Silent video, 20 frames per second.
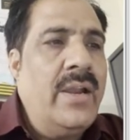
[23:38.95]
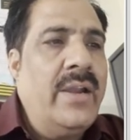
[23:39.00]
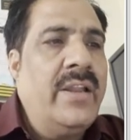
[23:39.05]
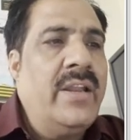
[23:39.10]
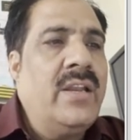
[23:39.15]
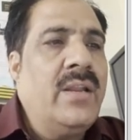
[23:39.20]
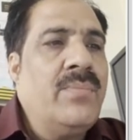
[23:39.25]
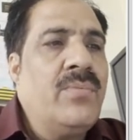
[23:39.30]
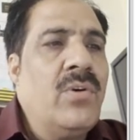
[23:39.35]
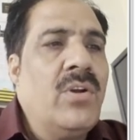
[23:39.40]

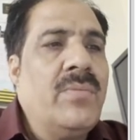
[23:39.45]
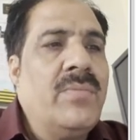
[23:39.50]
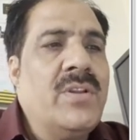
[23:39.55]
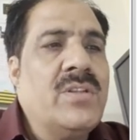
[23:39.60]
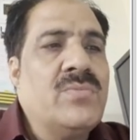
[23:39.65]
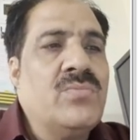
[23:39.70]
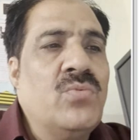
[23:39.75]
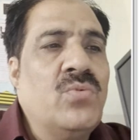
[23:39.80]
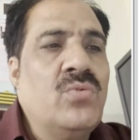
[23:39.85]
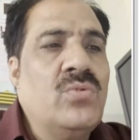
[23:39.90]
DNA
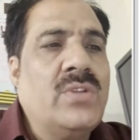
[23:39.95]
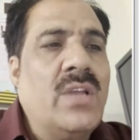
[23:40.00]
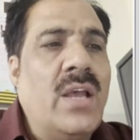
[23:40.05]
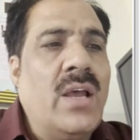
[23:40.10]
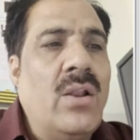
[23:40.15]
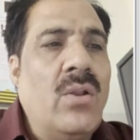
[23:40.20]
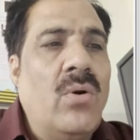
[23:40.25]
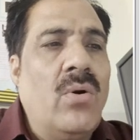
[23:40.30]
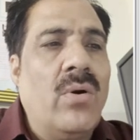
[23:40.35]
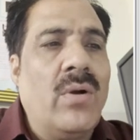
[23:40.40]
polymerase moves
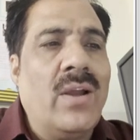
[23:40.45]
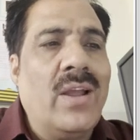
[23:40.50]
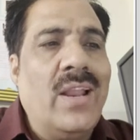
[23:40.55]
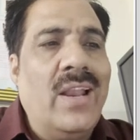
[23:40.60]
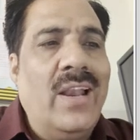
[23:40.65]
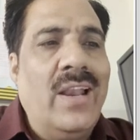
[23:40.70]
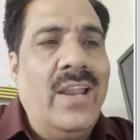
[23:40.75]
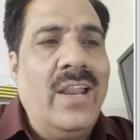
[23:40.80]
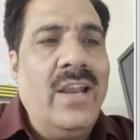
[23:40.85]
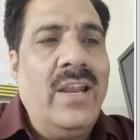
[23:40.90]
along
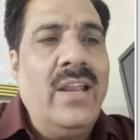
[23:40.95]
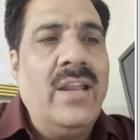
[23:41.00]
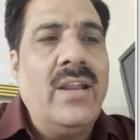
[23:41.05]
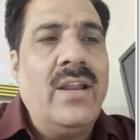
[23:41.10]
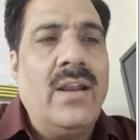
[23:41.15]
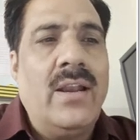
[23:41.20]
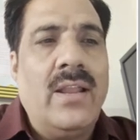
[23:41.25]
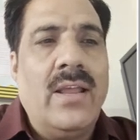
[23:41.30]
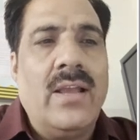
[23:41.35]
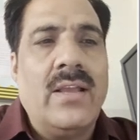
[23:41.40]
leading
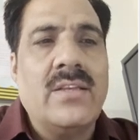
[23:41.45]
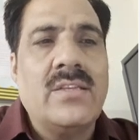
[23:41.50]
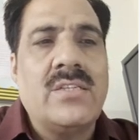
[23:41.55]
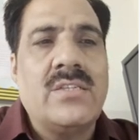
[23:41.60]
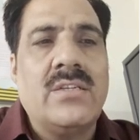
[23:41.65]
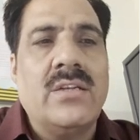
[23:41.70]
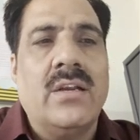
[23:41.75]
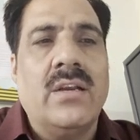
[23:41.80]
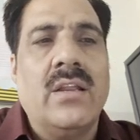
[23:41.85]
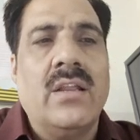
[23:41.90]
and lagging
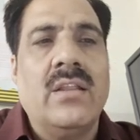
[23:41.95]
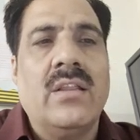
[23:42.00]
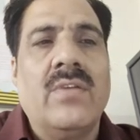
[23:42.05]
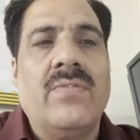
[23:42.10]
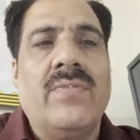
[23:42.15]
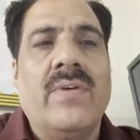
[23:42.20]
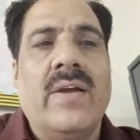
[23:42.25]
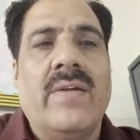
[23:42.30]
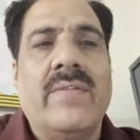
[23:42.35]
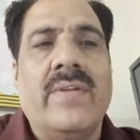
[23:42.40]
strand in the
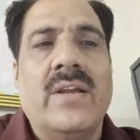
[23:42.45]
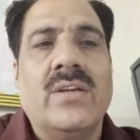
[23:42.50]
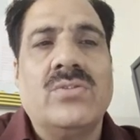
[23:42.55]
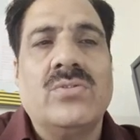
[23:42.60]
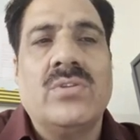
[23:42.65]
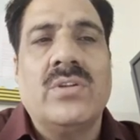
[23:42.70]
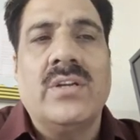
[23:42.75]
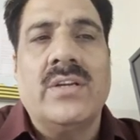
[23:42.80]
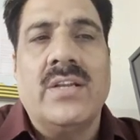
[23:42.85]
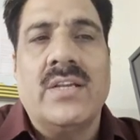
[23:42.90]
5' to
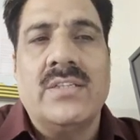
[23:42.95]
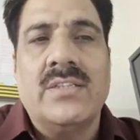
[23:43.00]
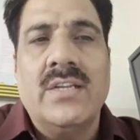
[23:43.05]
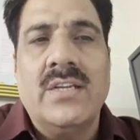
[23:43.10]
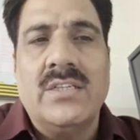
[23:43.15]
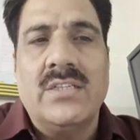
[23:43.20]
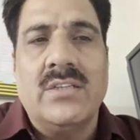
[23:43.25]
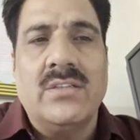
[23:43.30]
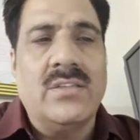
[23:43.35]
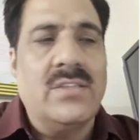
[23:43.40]

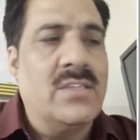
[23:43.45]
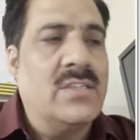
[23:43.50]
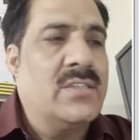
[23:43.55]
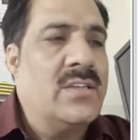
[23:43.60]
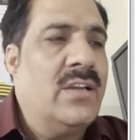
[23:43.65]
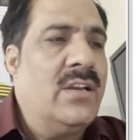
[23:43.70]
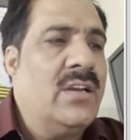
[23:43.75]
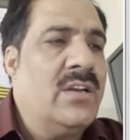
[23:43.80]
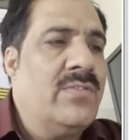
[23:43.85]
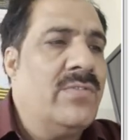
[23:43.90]
3'. This is
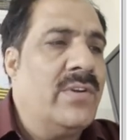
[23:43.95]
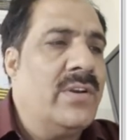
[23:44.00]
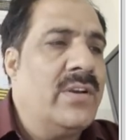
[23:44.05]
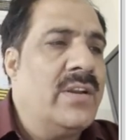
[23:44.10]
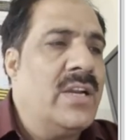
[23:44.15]
correct one.